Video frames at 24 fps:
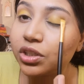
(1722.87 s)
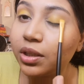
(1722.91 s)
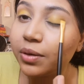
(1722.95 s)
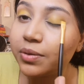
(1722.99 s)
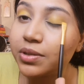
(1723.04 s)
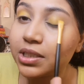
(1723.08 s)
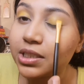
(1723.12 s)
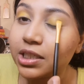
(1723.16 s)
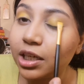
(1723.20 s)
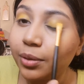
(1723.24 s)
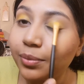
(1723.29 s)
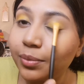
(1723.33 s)
That was
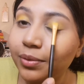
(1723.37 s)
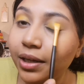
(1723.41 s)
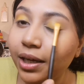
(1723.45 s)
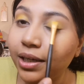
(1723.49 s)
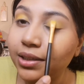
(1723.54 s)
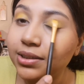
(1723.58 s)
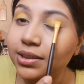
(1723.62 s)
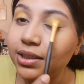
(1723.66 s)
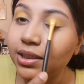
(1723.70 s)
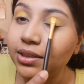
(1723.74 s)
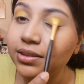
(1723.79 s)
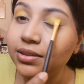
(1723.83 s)
a terrible
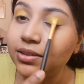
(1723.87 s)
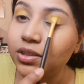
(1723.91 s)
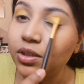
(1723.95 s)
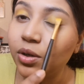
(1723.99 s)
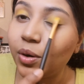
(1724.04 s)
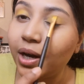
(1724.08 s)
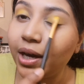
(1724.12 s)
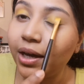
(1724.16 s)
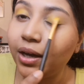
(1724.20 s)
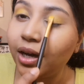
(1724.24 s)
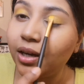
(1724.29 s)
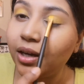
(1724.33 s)
accent, so
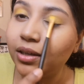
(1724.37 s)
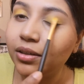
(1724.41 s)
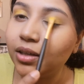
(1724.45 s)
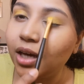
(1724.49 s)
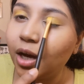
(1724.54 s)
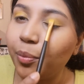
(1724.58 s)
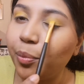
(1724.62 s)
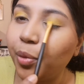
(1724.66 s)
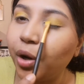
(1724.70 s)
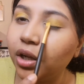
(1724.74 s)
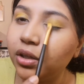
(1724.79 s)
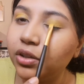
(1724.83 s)
I
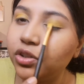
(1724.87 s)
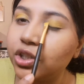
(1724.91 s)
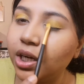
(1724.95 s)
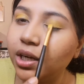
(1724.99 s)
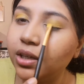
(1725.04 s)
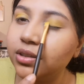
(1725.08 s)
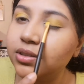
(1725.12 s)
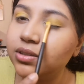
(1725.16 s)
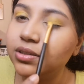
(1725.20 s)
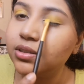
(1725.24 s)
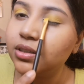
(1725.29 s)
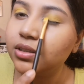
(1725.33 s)

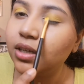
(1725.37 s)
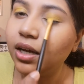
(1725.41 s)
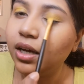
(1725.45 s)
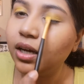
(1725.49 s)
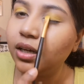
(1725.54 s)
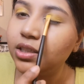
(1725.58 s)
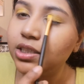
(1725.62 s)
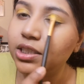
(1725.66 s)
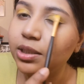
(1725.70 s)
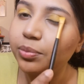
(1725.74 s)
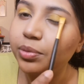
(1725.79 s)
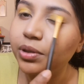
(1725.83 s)
apologize
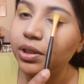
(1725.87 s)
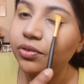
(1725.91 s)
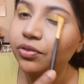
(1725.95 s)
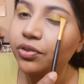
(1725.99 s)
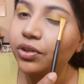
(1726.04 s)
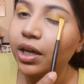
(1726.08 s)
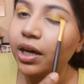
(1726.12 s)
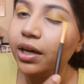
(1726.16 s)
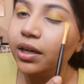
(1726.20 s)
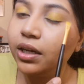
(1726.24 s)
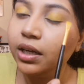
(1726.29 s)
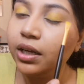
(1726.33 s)
deeply for
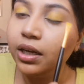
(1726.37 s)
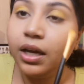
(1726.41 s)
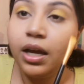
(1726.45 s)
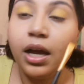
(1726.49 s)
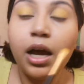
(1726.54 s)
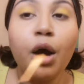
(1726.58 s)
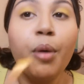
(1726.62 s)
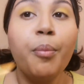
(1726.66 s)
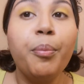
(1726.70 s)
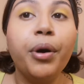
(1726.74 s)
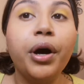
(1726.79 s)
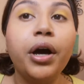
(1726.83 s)
that.
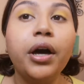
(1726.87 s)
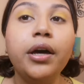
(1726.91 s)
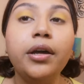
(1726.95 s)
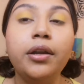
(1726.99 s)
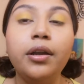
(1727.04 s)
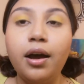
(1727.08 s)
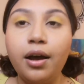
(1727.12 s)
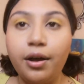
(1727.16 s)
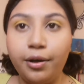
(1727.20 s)
But